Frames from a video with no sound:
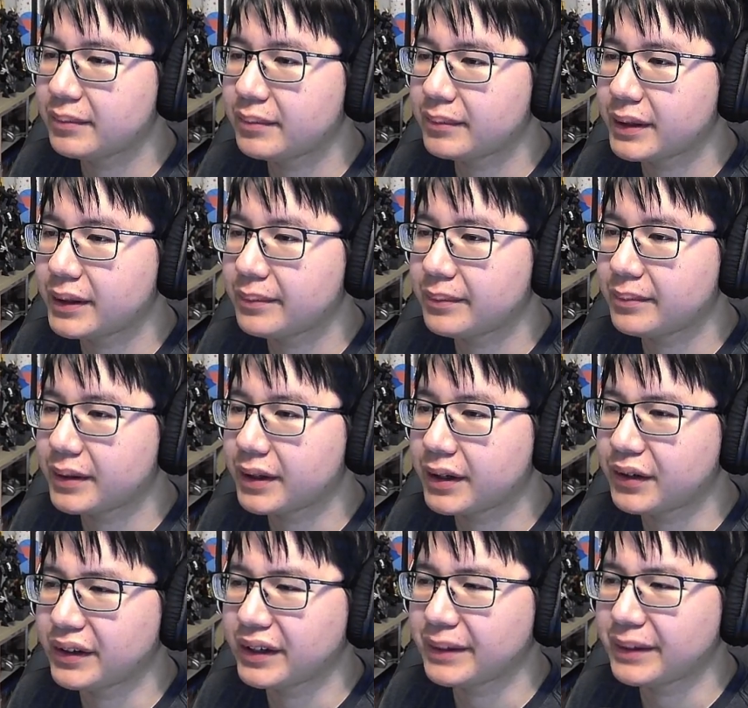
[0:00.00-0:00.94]
Pop.
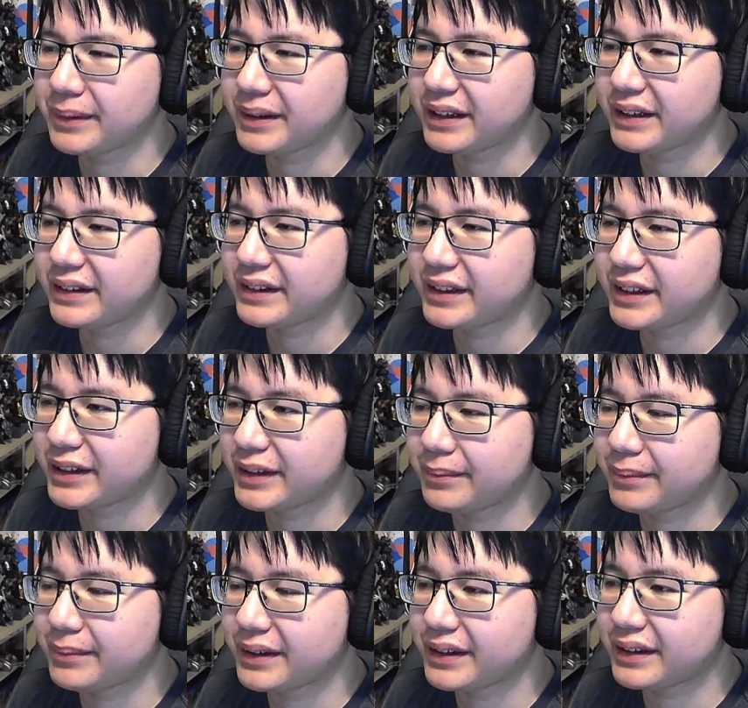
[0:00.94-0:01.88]
Oh, it hit me that time,
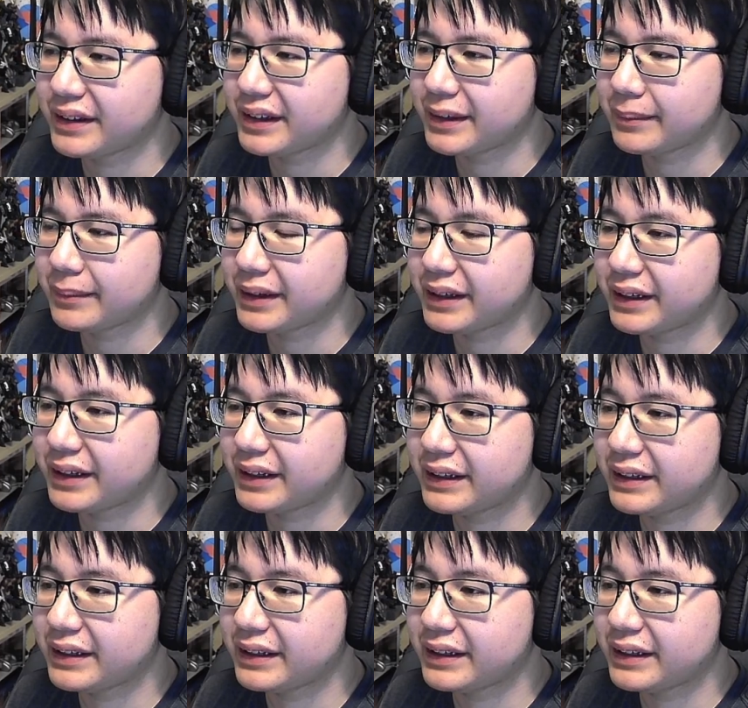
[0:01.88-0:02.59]
but I hit him back.